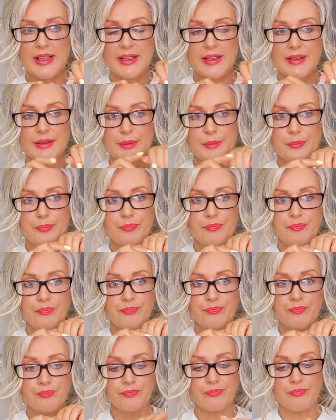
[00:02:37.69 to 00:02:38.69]

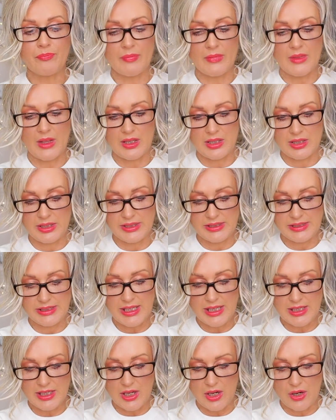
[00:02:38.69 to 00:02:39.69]
um,
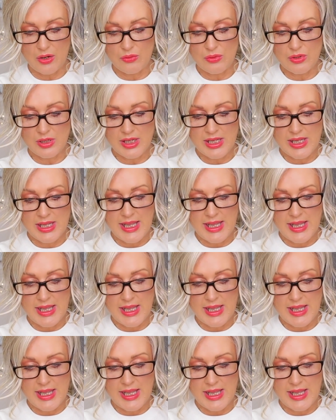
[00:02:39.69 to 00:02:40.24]
yellow